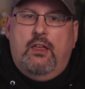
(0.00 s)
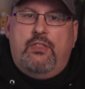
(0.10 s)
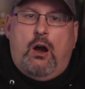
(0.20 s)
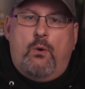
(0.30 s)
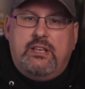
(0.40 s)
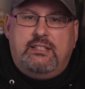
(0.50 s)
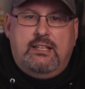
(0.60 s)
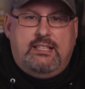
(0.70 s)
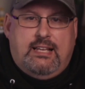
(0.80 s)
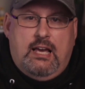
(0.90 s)
they always
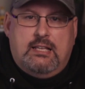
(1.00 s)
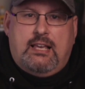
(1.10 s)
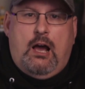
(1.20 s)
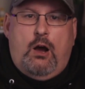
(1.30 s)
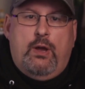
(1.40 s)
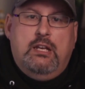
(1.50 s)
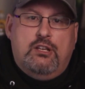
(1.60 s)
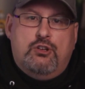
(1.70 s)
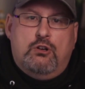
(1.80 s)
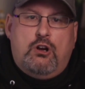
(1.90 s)
discuss how
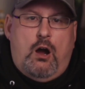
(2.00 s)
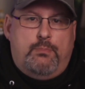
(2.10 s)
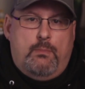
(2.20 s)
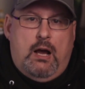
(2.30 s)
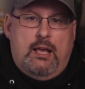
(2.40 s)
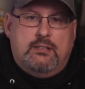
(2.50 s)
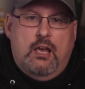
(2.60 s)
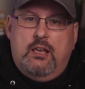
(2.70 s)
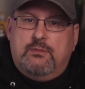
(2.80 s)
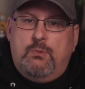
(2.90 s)
initial compromise
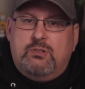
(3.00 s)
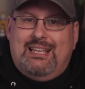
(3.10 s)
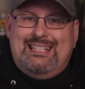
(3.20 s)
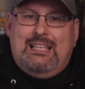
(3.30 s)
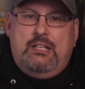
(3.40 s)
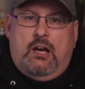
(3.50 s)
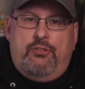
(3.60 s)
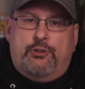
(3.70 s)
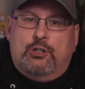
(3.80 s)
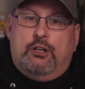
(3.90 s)
is most easily
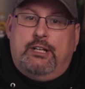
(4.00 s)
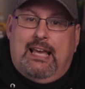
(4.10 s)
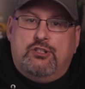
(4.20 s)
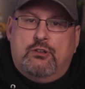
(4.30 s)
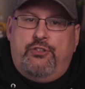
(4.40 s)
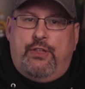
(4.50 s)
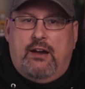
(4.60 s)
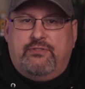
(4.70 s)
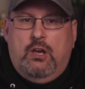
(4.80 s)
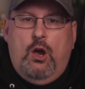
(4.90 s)
done through credential
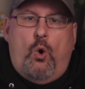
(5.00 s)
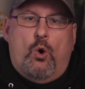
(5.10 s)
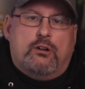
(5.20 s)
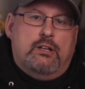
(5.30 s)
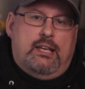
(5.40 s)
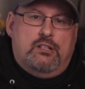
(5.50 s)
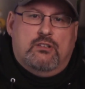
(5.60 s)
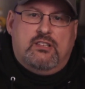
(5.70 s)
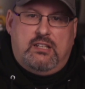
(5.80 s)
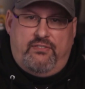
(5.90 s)
theft or
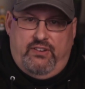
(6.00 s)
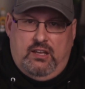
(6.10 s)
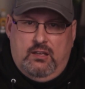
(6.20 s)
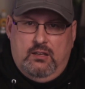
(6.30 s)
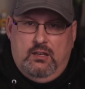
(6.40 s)
credential stuffing.